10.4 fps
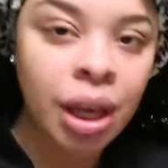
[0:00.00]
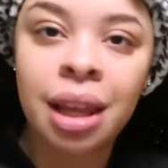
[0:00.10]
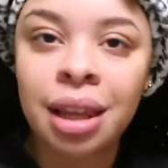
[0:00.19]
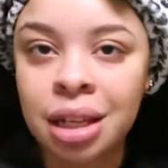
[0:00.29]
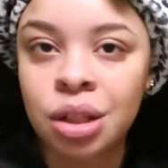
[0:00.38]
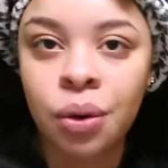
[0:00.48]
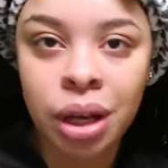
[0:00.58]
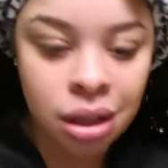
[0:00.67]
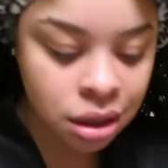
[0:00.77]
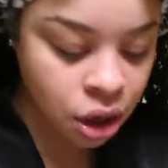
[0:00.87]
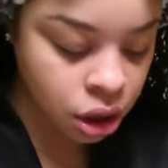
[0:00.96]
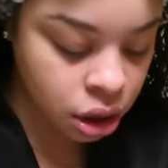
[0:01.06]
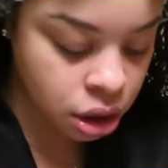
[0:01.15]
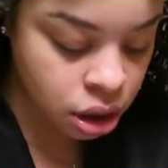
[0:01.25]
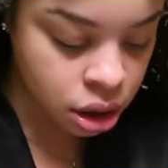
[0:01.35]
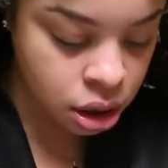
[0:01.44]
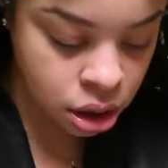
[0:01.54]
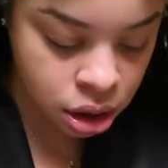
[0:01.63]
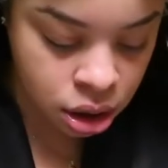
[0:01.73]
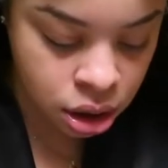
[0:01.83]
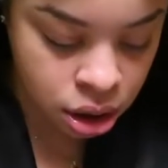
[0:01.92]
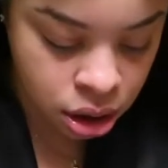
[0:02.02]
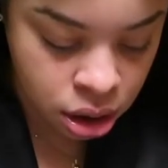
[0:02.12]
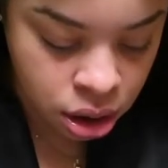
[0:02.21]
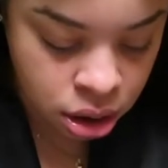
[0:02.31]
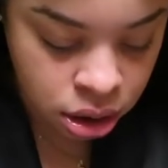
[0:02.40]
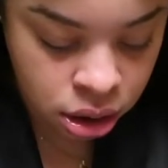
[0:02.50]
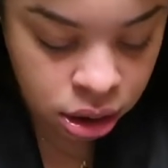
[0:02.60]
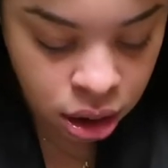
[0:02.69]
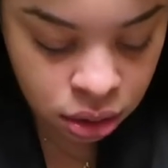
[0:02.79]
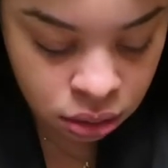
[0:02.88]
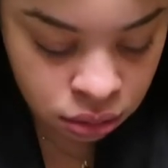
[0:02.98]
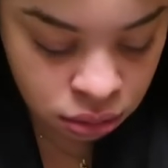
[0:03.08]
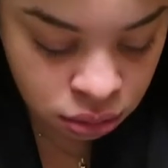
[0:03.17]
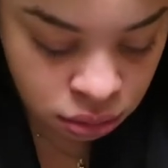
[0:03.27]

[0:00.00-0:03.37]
Let's go ahead and start. So